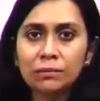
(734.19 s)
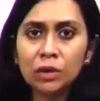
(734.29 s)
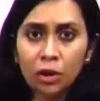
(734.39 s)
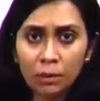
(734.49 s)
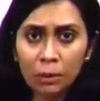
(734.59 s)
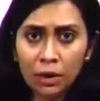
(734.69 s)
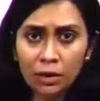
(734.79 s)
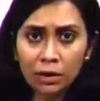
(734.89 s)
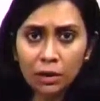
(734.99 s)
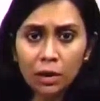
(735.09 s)
Got my point?
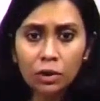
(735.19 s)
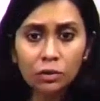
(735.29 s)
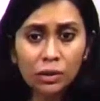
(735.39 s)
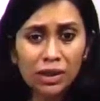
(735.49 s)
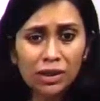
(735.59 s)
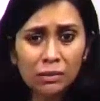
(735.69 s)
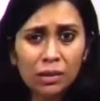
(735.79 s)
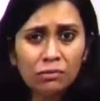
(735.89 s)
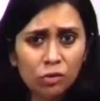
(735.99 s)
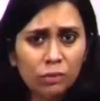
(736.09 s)
So
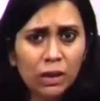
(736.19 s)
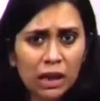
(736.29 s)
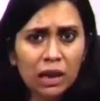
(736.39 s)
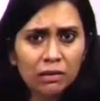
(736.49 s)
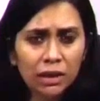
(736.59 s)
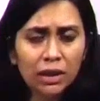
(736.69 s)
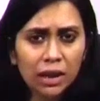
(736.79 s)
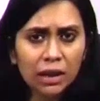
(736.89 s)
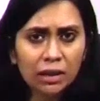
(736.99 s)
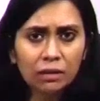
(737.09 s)
ketamine would be
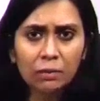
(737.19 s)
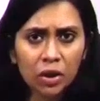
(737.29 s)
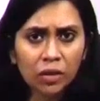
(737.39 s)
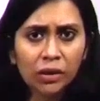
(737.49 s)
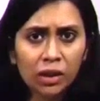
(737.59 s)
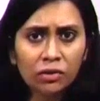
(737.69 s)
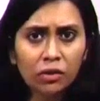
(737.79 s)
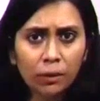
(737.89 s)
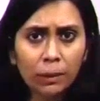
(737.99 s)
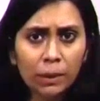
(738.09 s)
contraindicated in patient with history
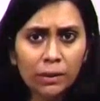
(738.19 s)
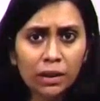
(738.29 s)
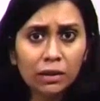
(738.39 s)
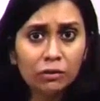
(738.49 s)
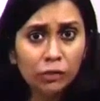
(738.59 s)
of epilepsy.